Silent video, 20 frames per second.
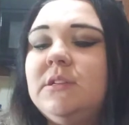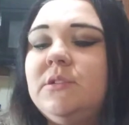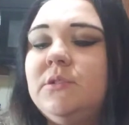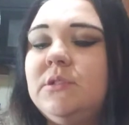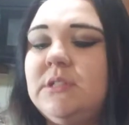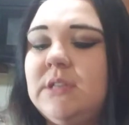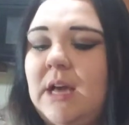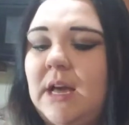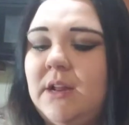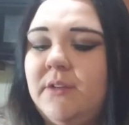
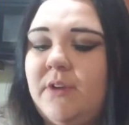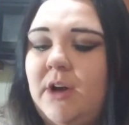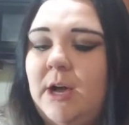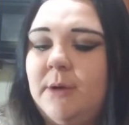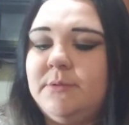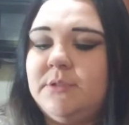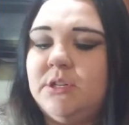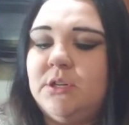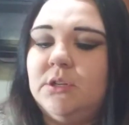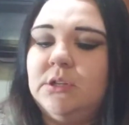one's kind of
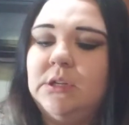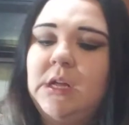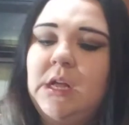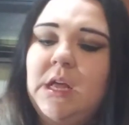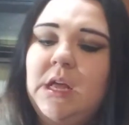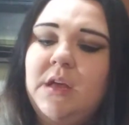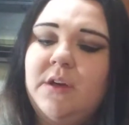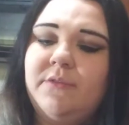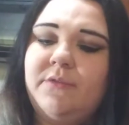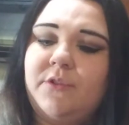optional
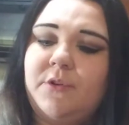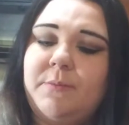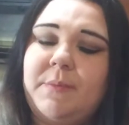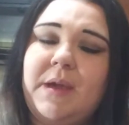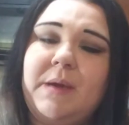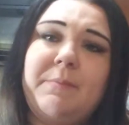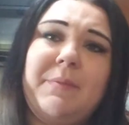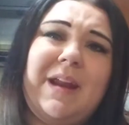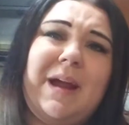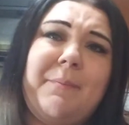for
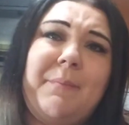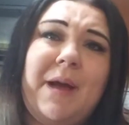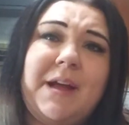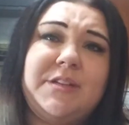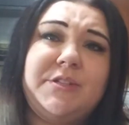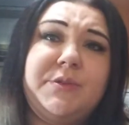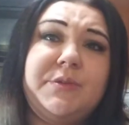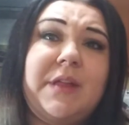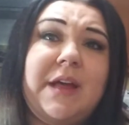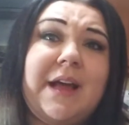me, but I
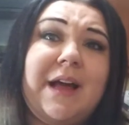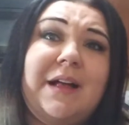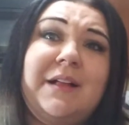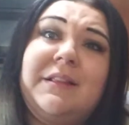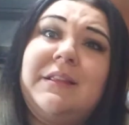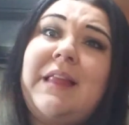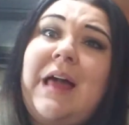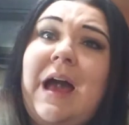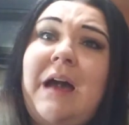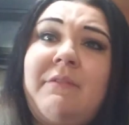might do like a
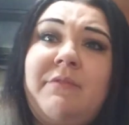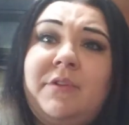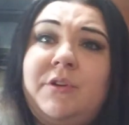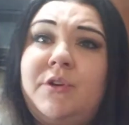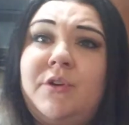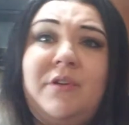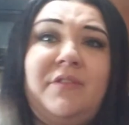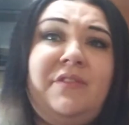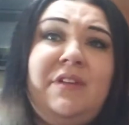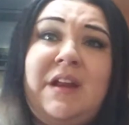
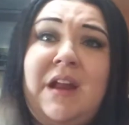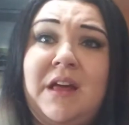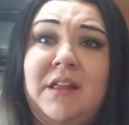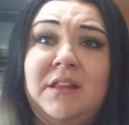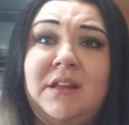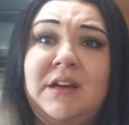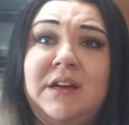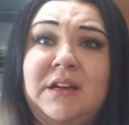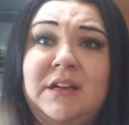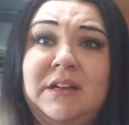lavender
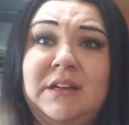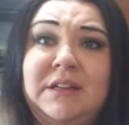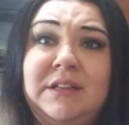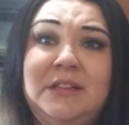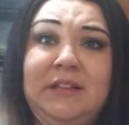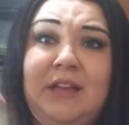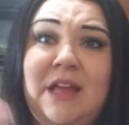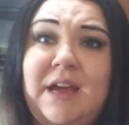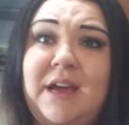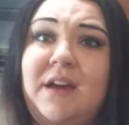vanilla
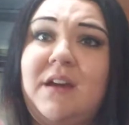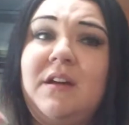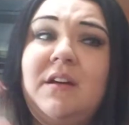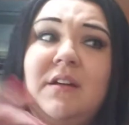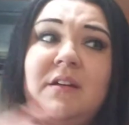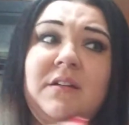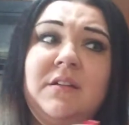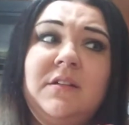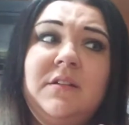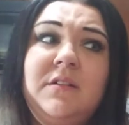like
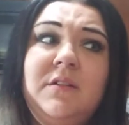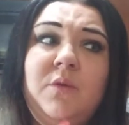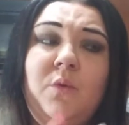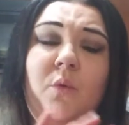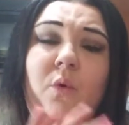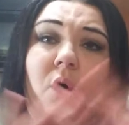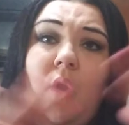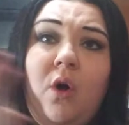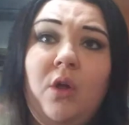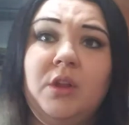
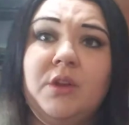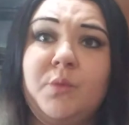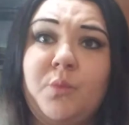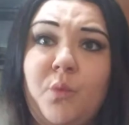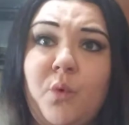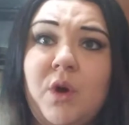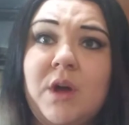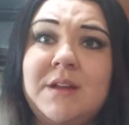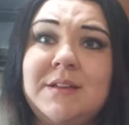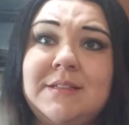all in
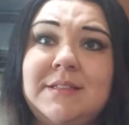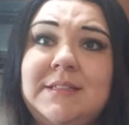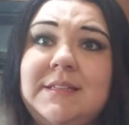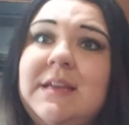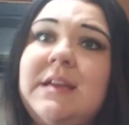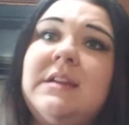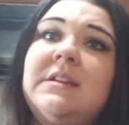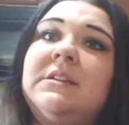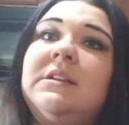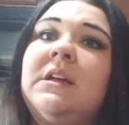one
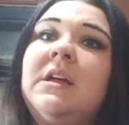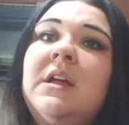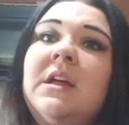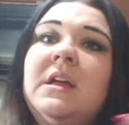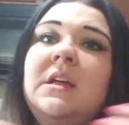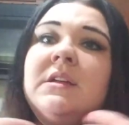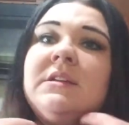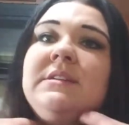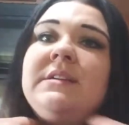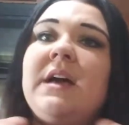scent
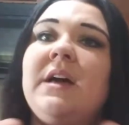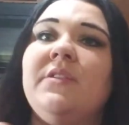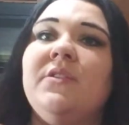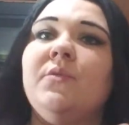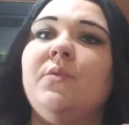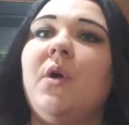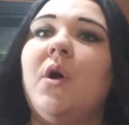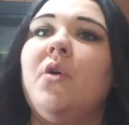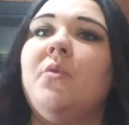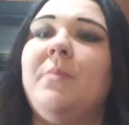down
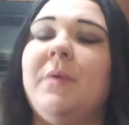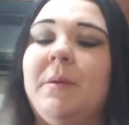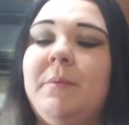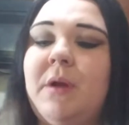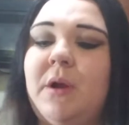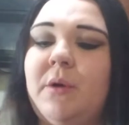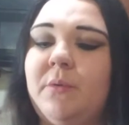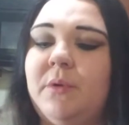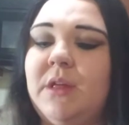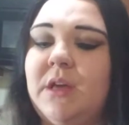the road, but I'm
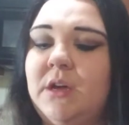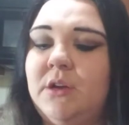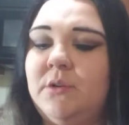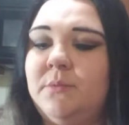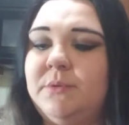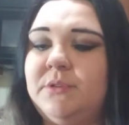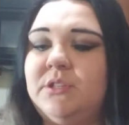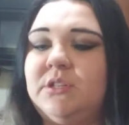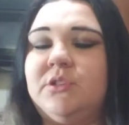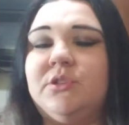not really
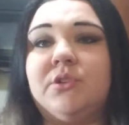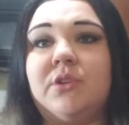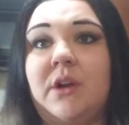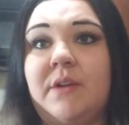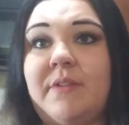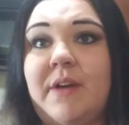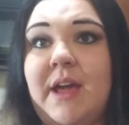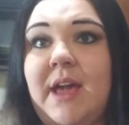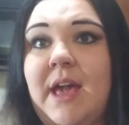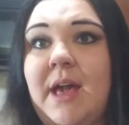100% sure
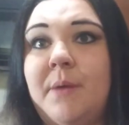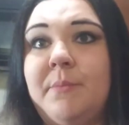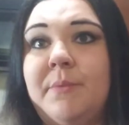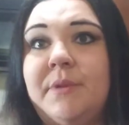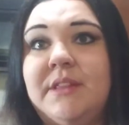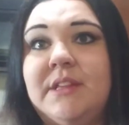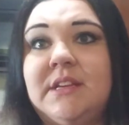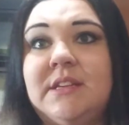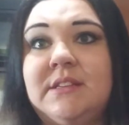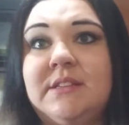if I am.
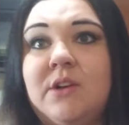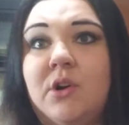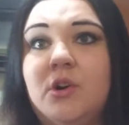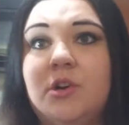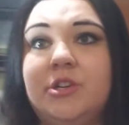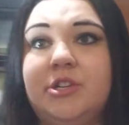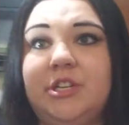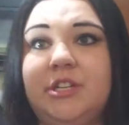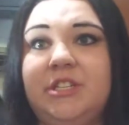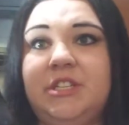But these
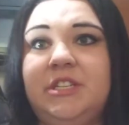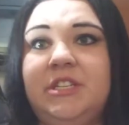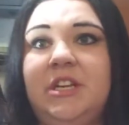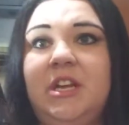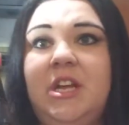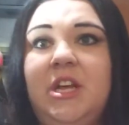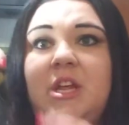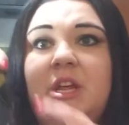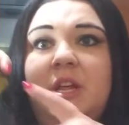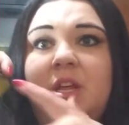are just
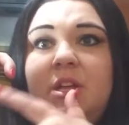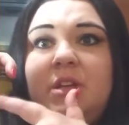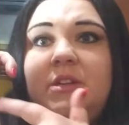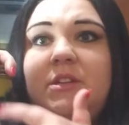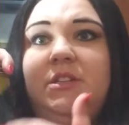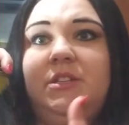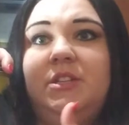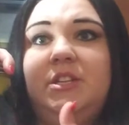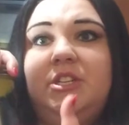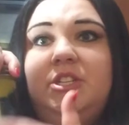
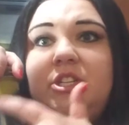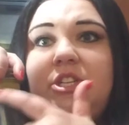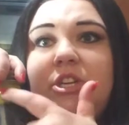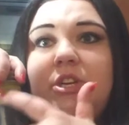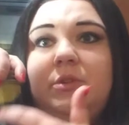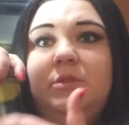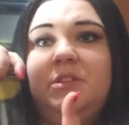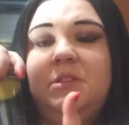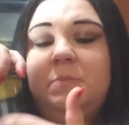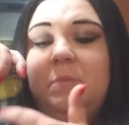the
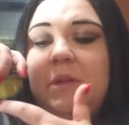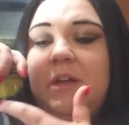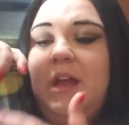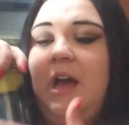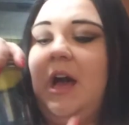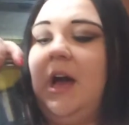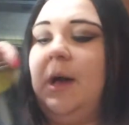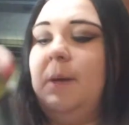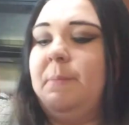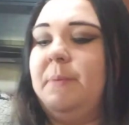two split
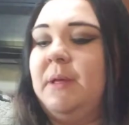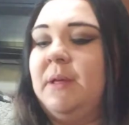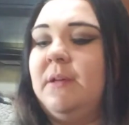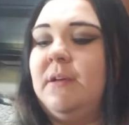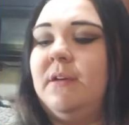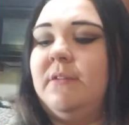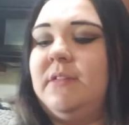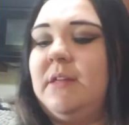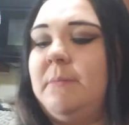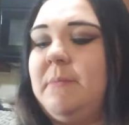up,
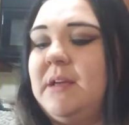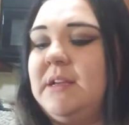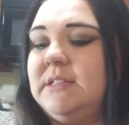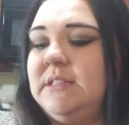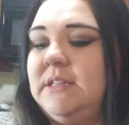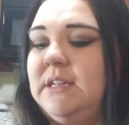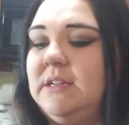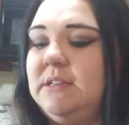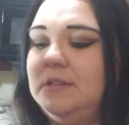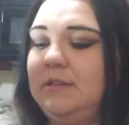if that makes
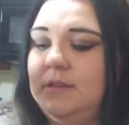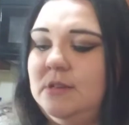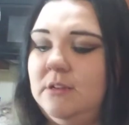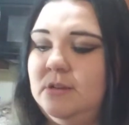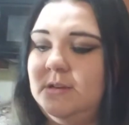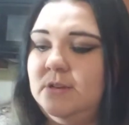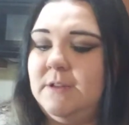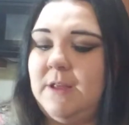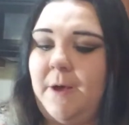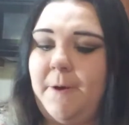sense.
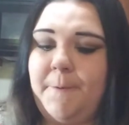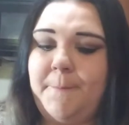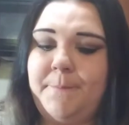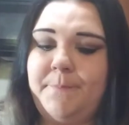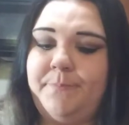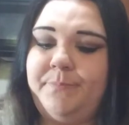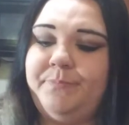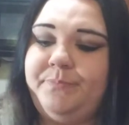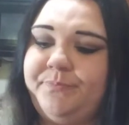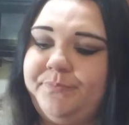So.
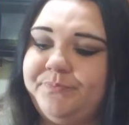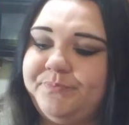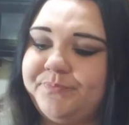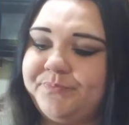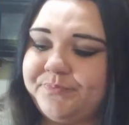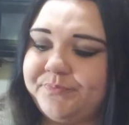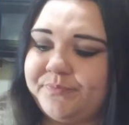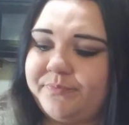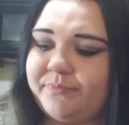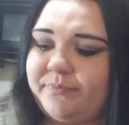
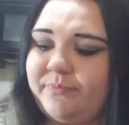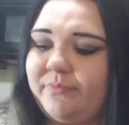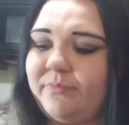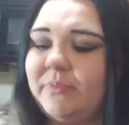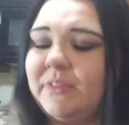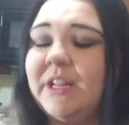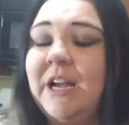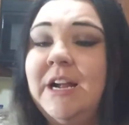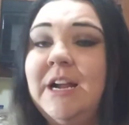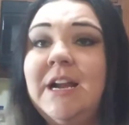
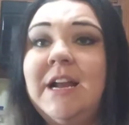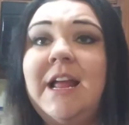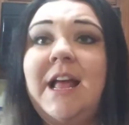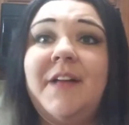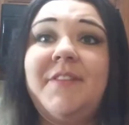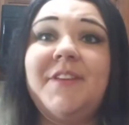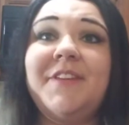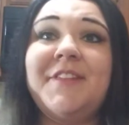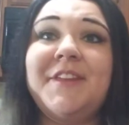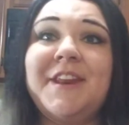
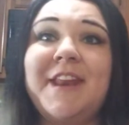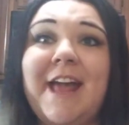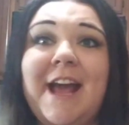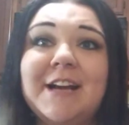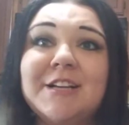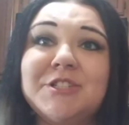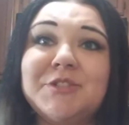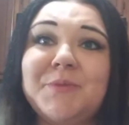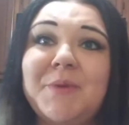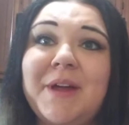then the
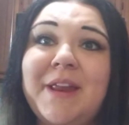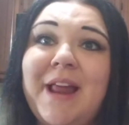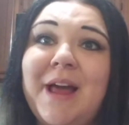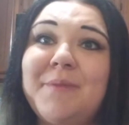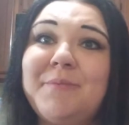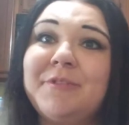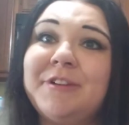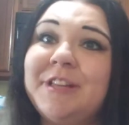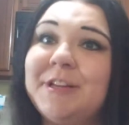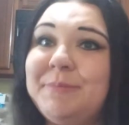next one
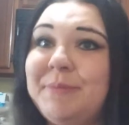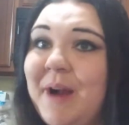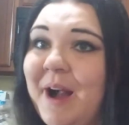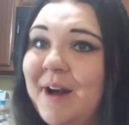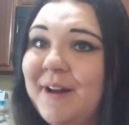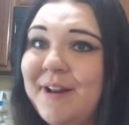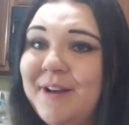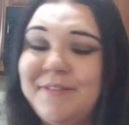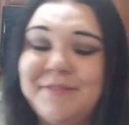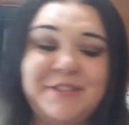I'm really
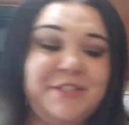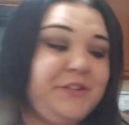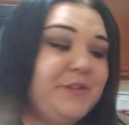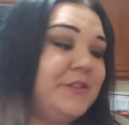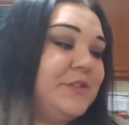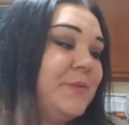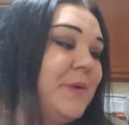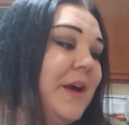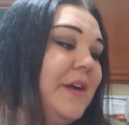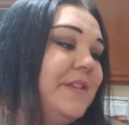proud of too
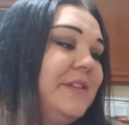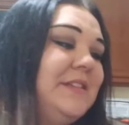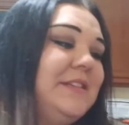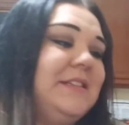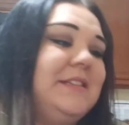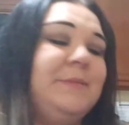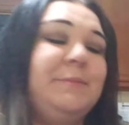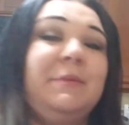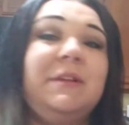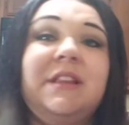as well. This
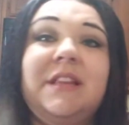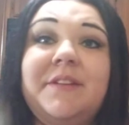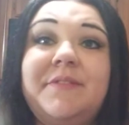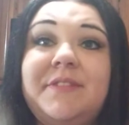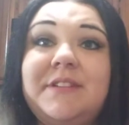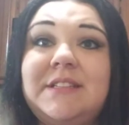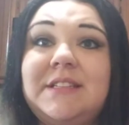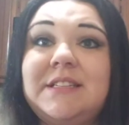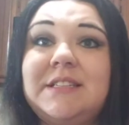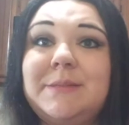is
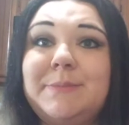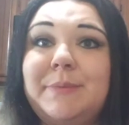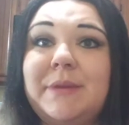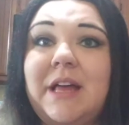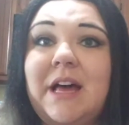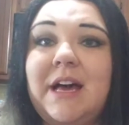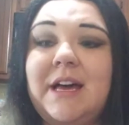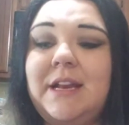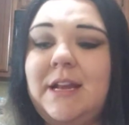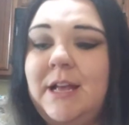Maleficent's
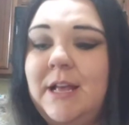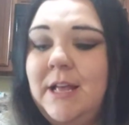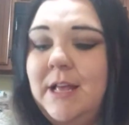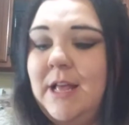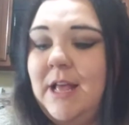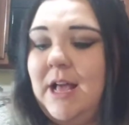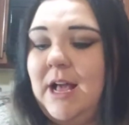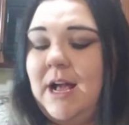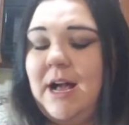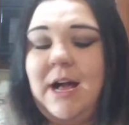Blood.
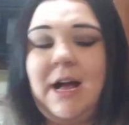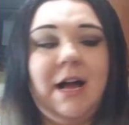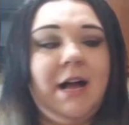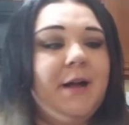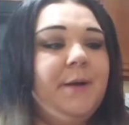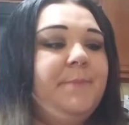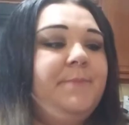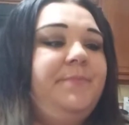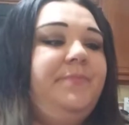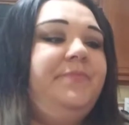
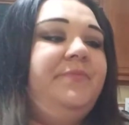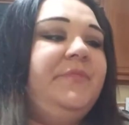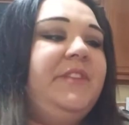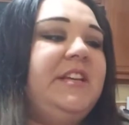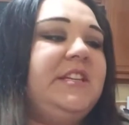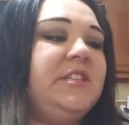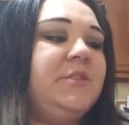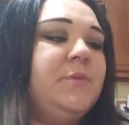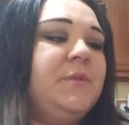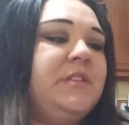Um,
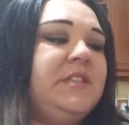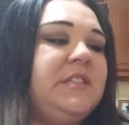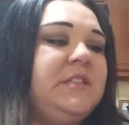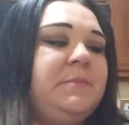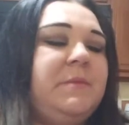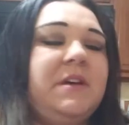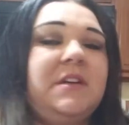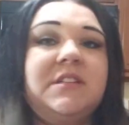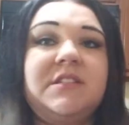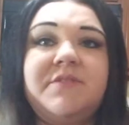this one
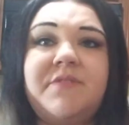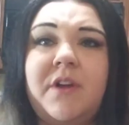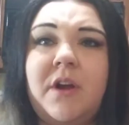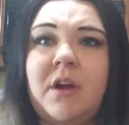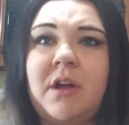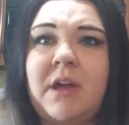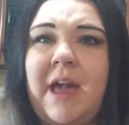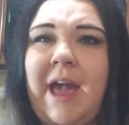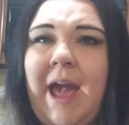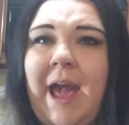smells
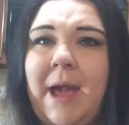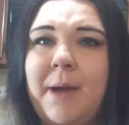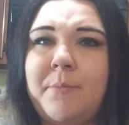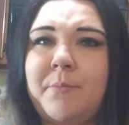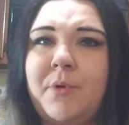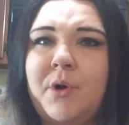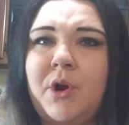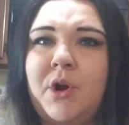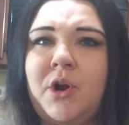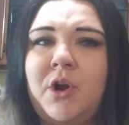very
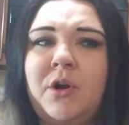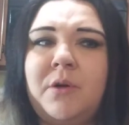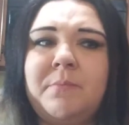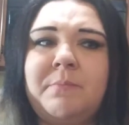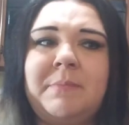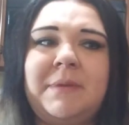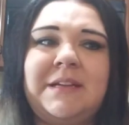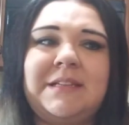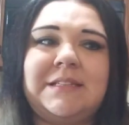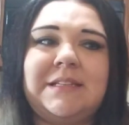amber
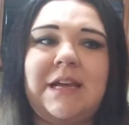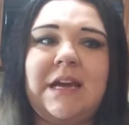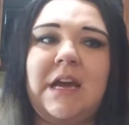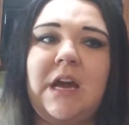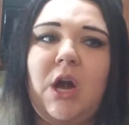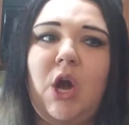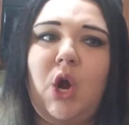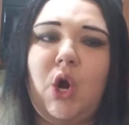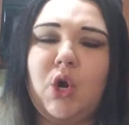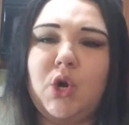meets like
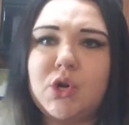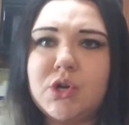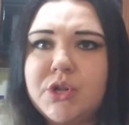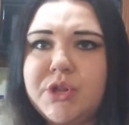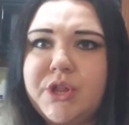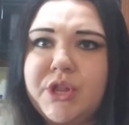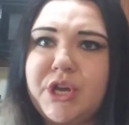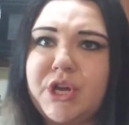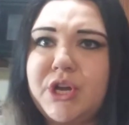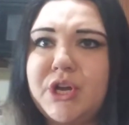
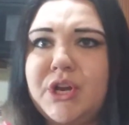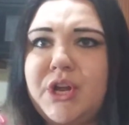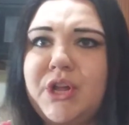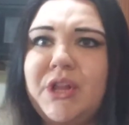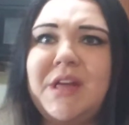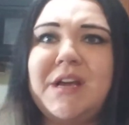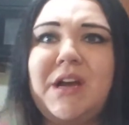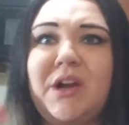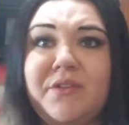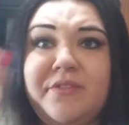earth, you know,
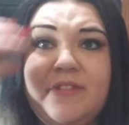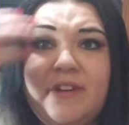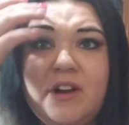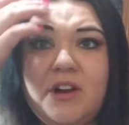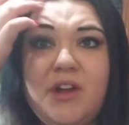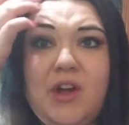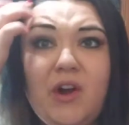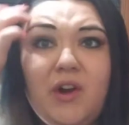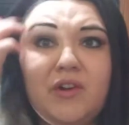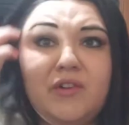like
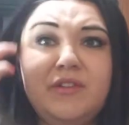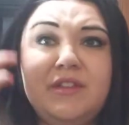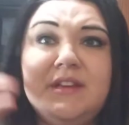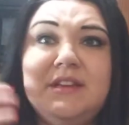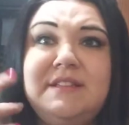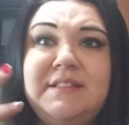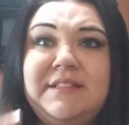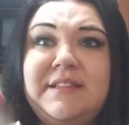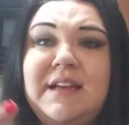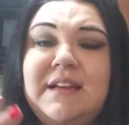very earthy
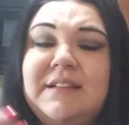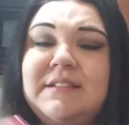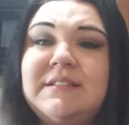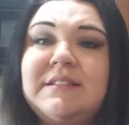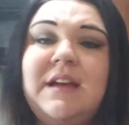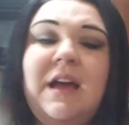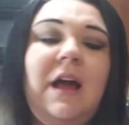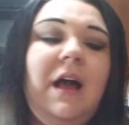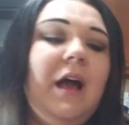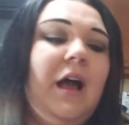scent.